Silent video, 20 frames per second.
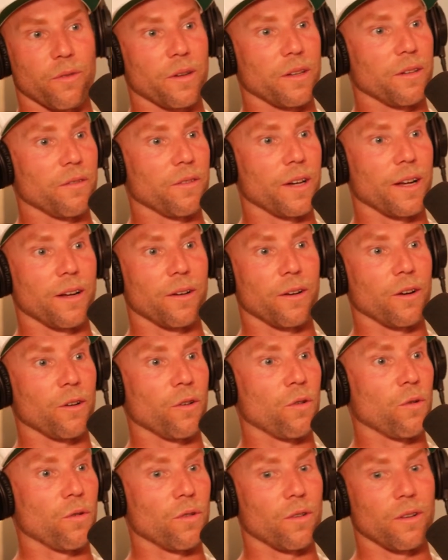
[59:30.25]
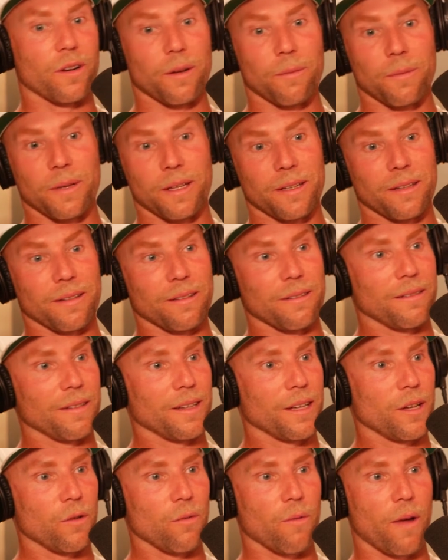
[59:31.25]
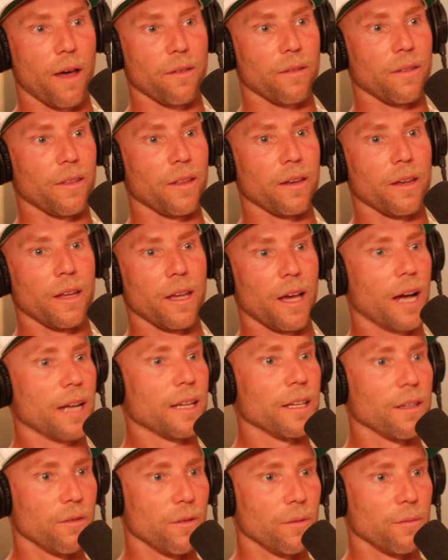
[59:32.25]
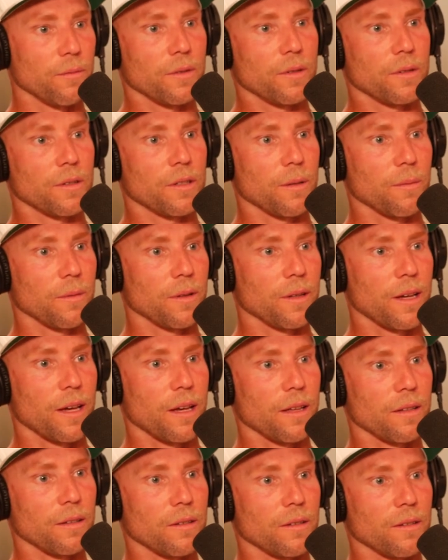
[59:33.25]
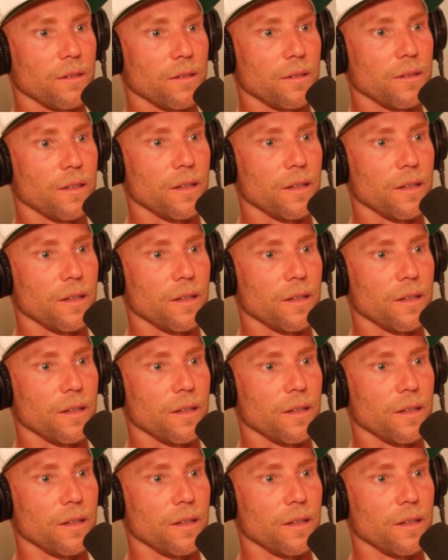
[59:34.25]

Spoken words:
Even out on court, I mean, rather than I give them some of the answers,